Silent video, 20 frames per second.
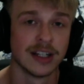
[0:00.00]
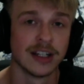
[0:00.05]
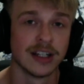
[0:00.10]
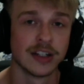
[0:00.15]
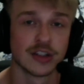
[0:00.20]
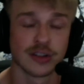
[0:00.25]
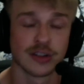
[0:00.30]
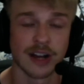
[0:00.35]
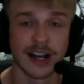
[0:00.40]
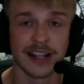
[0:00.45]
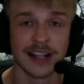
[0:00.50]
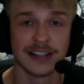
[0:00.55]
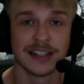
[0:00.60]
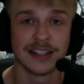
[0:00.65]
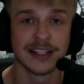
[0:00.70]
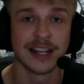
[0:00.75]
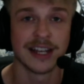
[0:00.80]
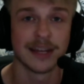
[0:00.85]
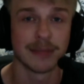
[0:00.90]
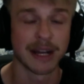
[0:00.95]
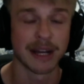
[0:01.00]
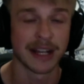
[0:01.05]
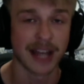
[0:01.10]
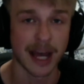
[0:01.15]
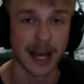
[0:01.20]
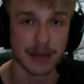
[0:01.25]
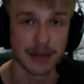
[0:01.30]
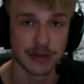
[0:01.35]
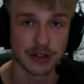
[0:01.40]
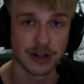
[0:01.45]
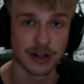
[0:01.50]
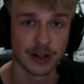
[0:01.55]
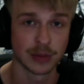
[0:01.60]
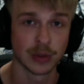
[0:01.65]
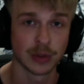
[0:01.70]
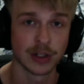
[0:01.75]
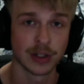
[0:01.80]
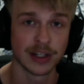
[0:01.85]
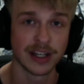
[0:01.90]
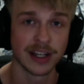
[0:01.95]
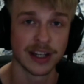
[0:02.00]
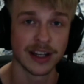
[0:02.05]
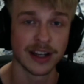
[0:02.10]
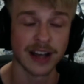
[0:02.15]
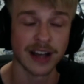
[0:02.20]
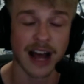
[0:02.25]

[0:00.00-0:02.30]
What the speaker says: trying to get my capture card working.